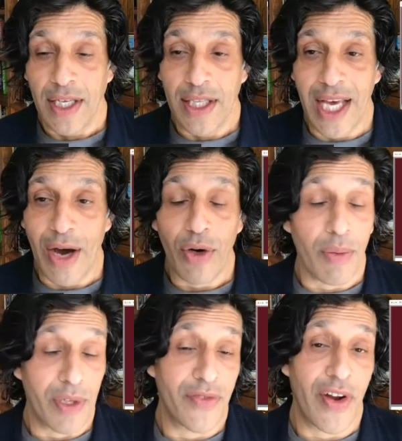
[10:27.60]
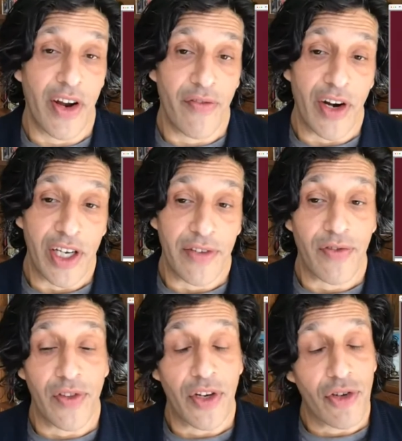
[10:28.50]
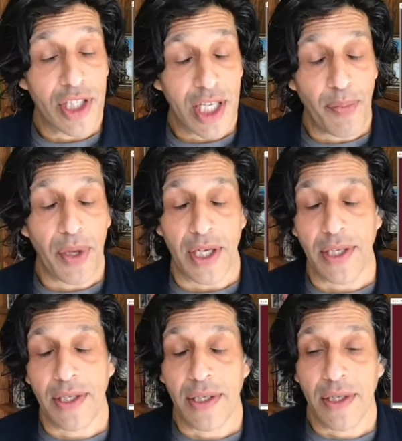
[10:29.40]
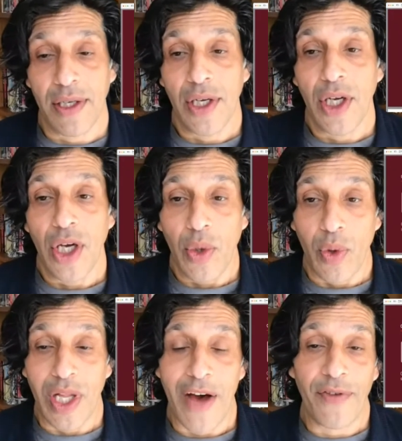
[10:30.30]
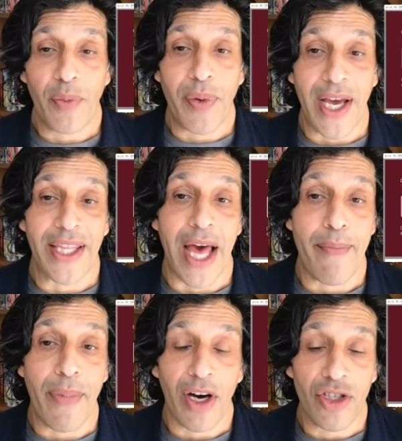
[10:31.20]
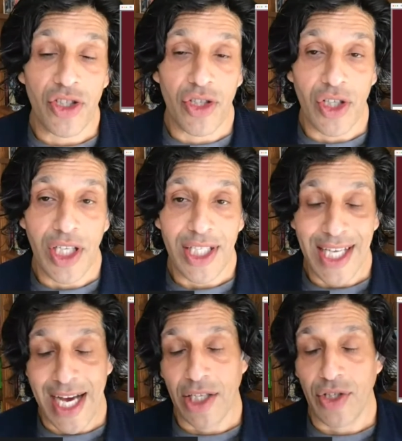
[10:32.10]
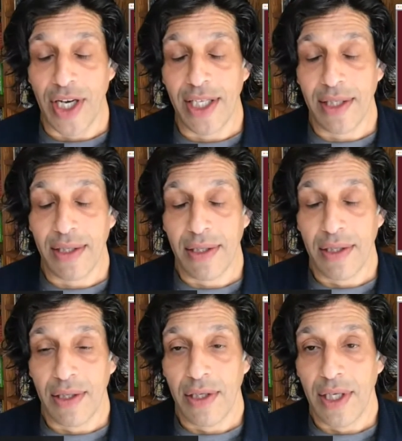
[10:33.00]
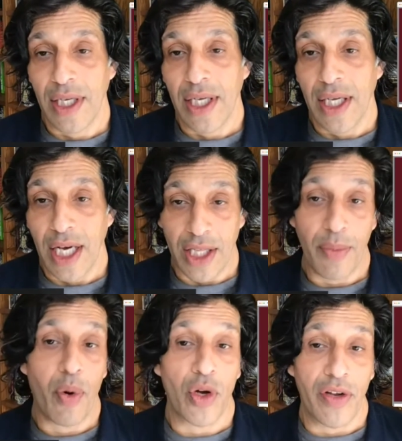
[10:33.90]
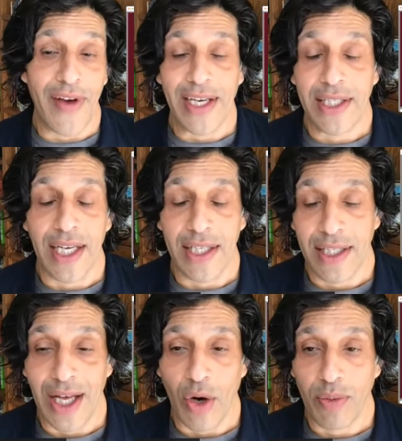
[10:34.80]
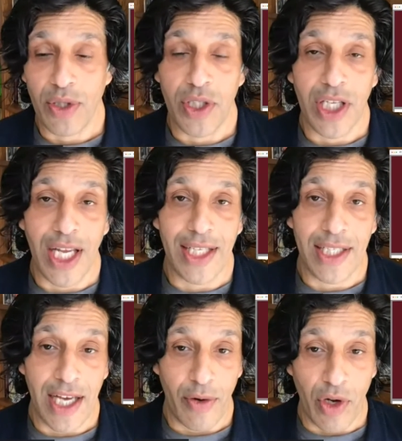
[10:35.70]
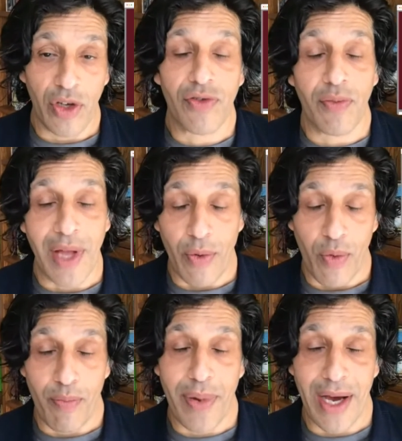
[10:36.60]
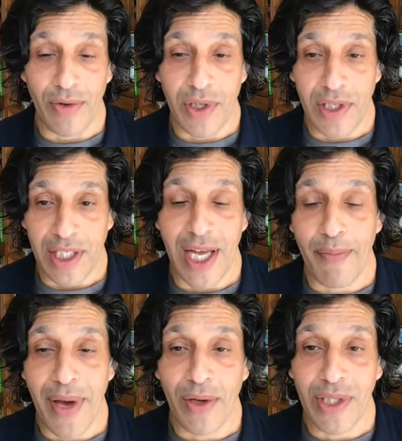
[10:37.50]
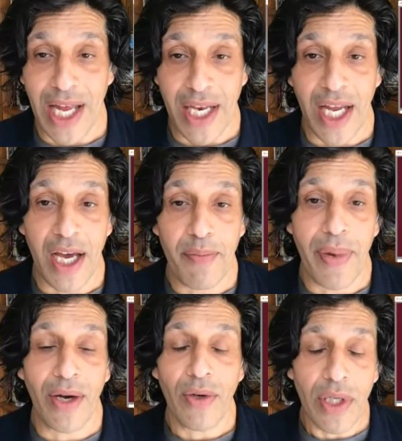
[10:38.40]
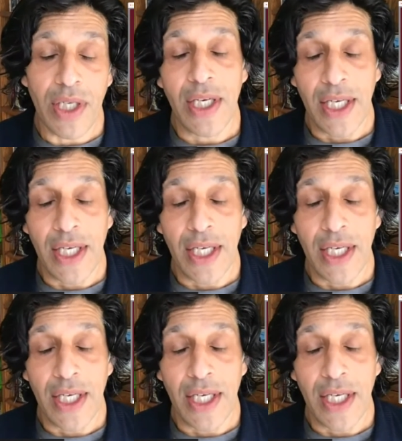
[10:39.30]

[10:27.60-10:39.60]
the outcome is very, very different. The recipient will have to pay their marginal tax rate at the point of exercising that option. So let's say it goes from that £1 to £10, that £9